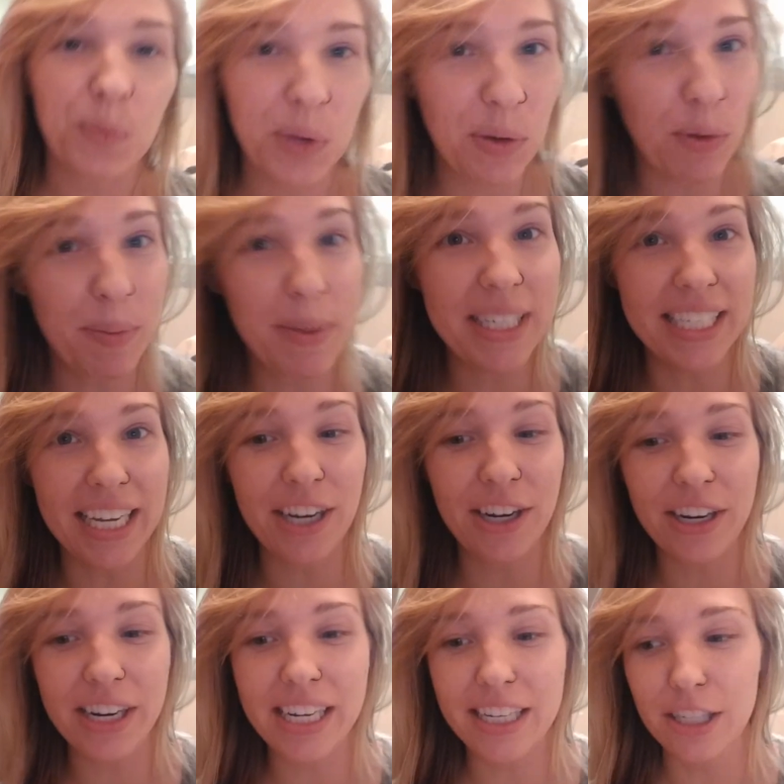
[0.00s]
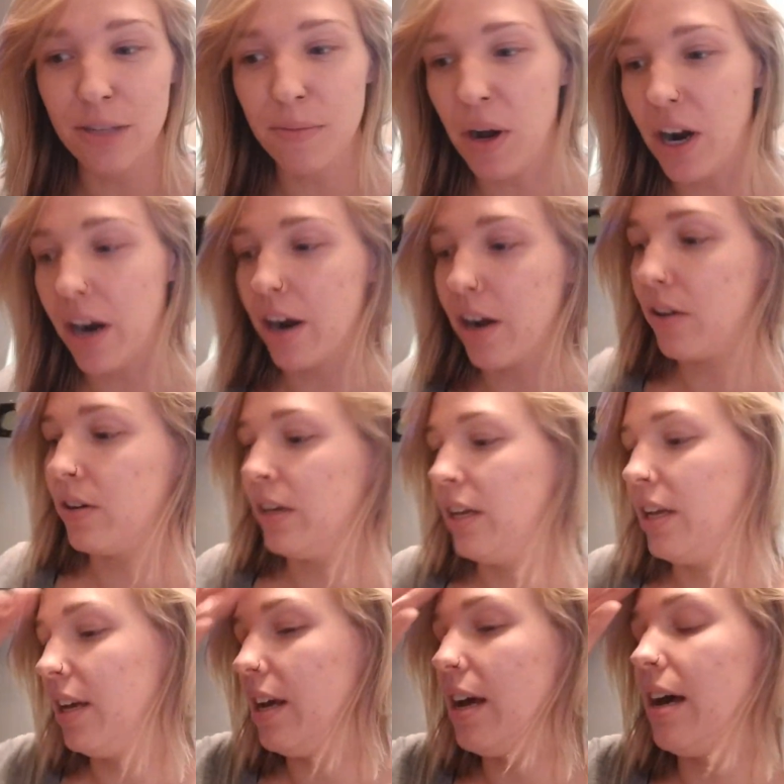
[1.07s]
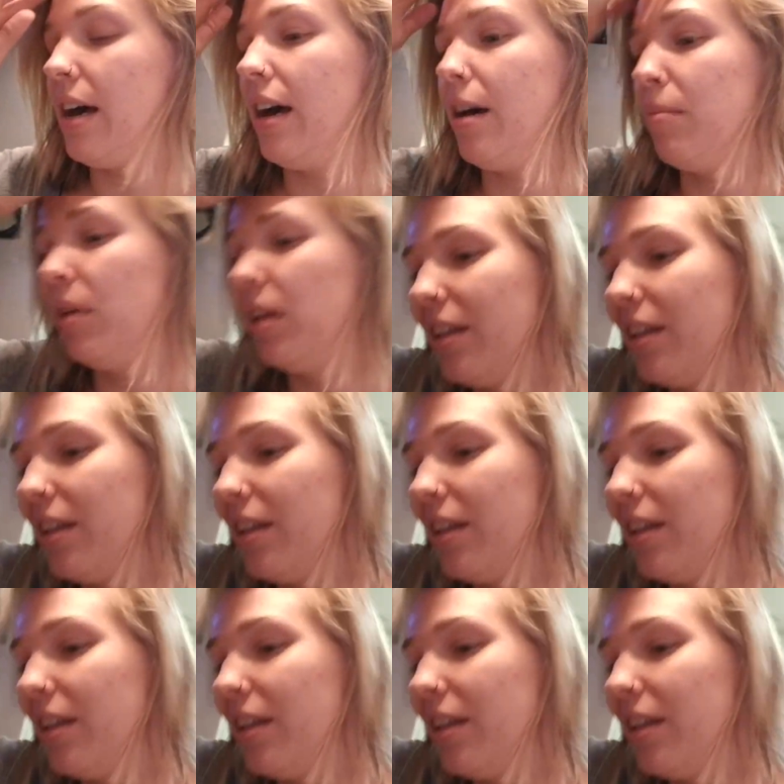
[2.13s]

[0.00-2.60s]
we will be decorating tomorrow. Um,